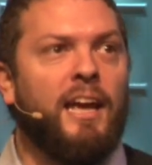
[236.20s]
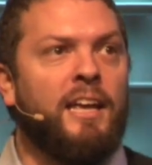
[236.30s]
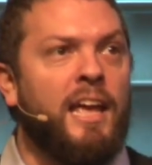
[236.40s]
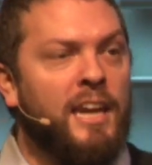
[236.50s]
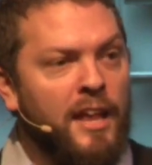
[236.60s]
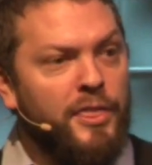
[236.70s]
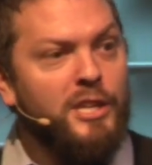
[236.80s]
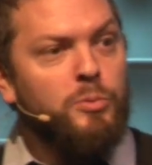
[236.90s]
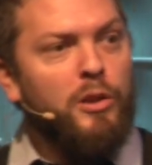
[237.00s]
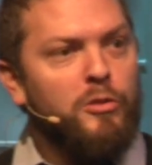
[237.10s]
and I think
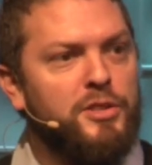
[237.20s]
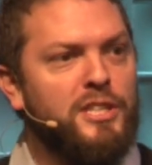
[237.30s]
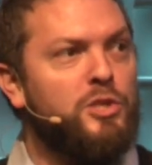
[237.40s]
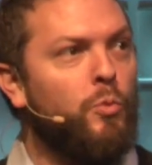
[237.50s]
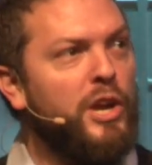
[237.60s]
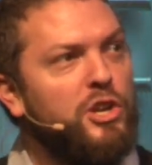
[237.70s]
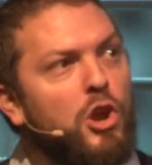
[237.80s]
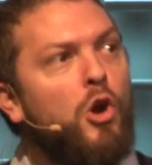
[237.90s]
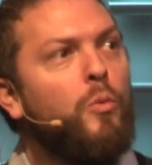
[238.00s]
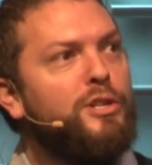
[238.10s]
it's one of those things we
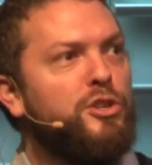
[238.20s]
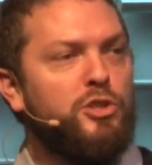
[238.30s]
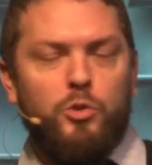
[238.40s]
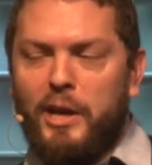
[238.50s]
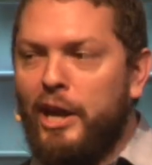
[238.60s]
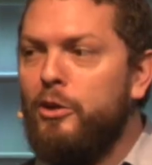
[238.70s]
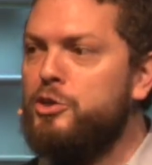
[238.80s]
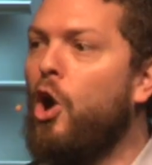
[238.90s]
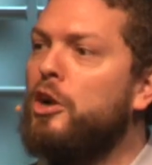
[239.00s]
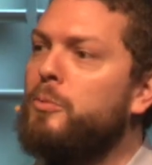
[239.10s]
know we should do. We hear it
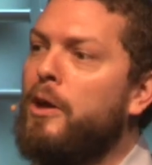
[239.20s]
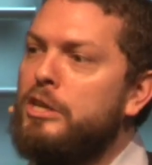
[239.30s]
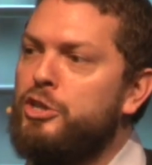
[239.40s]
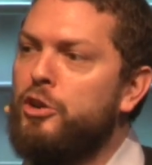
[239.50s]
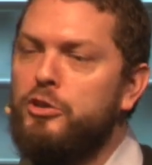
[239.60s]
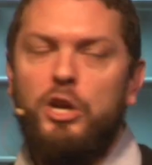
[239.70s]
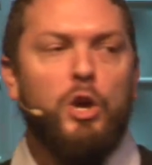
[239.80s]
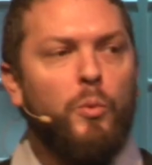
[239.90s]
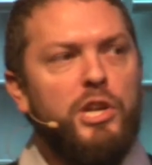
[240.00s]
talked about at church. We